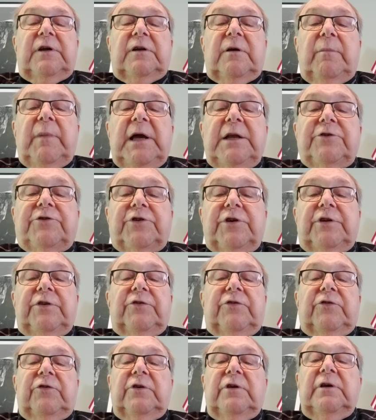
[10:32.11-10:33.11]

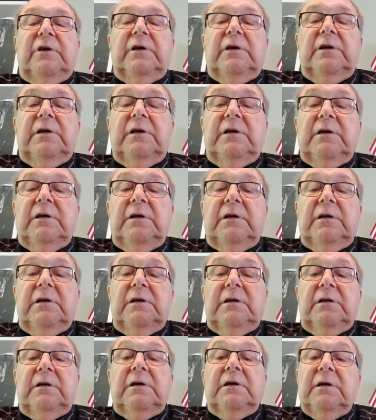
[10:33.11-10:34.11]
dimensions.
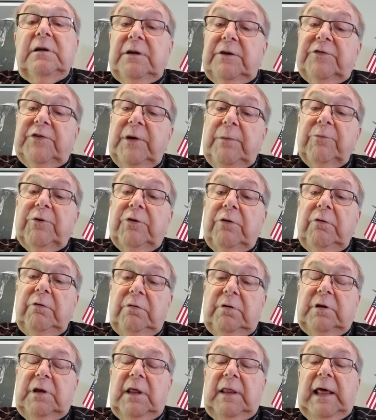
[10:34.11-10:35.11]
And there's some
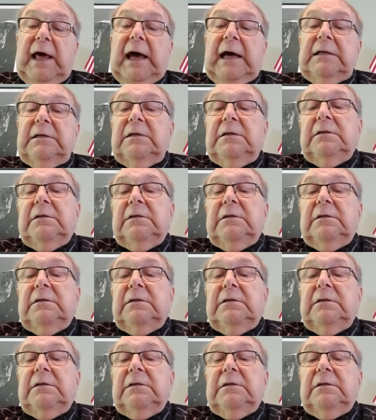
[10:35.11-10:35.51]
truth to that.